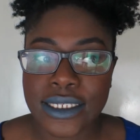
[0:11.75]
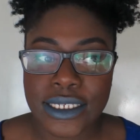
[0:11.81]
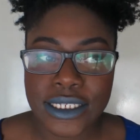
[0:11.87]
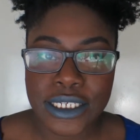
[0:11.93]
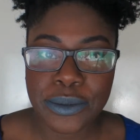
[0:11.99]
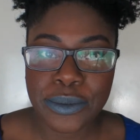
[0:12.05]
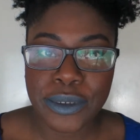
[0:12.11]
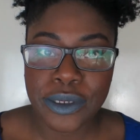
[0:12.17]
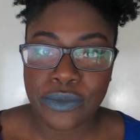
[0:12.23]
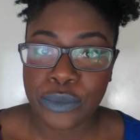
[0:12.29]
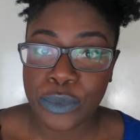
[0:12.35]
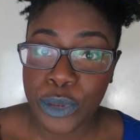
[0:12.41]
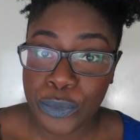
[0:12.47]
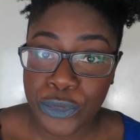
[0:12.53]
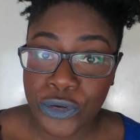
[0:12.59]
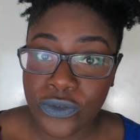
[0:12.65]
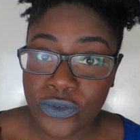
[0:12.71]
TTB
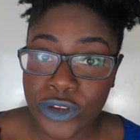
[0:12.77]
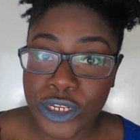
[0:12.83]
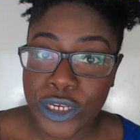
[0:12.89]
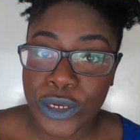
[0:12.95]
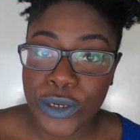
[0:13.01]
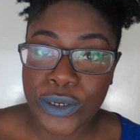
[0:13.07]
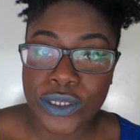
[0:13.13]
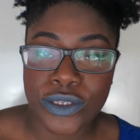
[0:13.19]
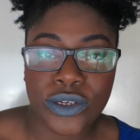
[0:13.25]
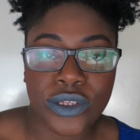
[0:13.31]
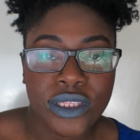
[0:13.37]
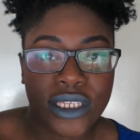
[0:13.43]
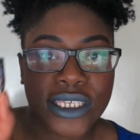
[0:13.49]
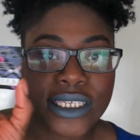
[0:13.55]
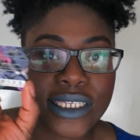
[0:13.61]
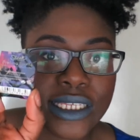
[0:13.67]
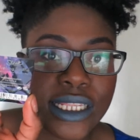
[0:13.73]
approved video is on
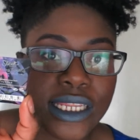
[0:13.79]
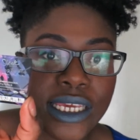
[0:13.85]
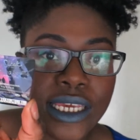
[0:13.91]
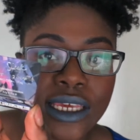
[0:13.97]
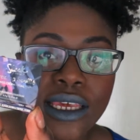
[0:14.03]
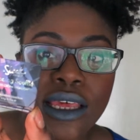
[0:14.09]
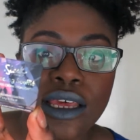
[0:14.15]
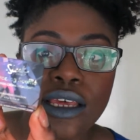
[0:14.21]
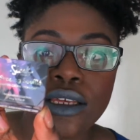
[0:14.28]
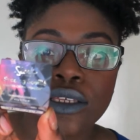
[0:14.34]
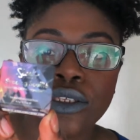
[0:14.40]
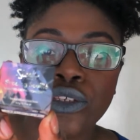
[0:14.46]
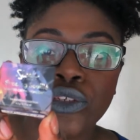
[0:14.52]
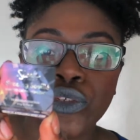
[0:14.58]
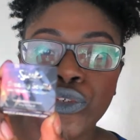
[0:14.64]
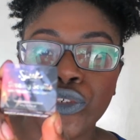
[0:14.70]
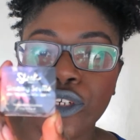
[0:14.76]
the Sleek
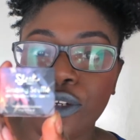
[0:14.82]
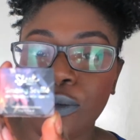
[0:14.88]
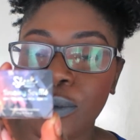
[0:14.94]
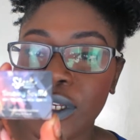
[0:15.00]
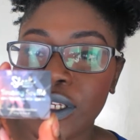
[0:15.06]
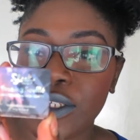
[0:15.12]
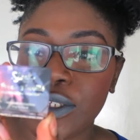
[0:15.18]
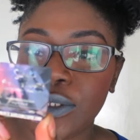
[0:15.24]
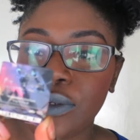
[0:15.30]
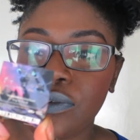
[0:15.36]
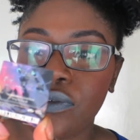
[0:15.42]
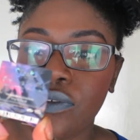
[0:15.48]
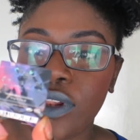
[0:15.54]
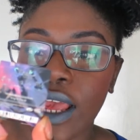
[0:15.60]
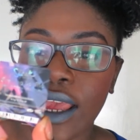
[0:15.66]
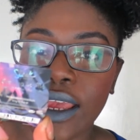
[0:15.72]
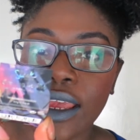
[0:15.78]
Strobing
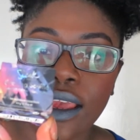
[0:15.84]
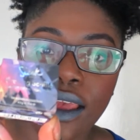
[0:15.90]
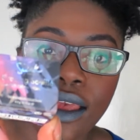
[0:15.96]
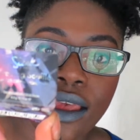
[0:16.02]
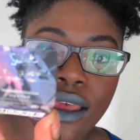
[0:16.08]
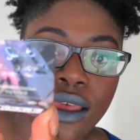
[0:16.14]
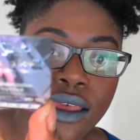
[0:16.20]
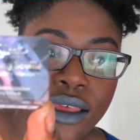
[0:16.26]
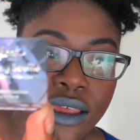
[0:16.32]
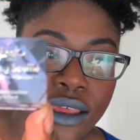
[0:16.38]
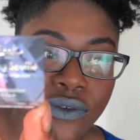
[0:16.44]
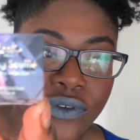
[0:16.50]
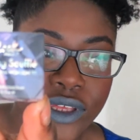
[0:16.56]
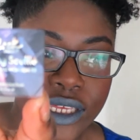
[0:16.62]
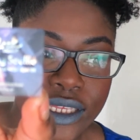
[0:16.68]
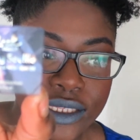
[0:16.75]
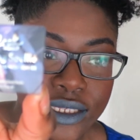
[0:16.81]
Souffle, if
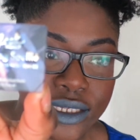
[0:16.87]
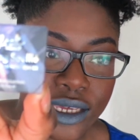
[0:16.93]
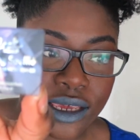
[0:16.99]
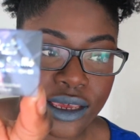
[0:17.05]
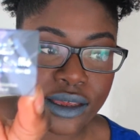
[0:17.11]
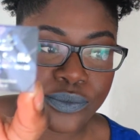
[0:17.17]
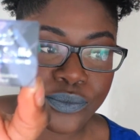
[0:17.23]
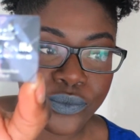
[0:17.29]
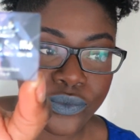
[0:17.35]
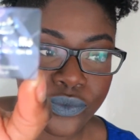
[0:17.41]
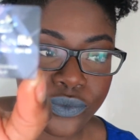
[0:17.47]
you can see,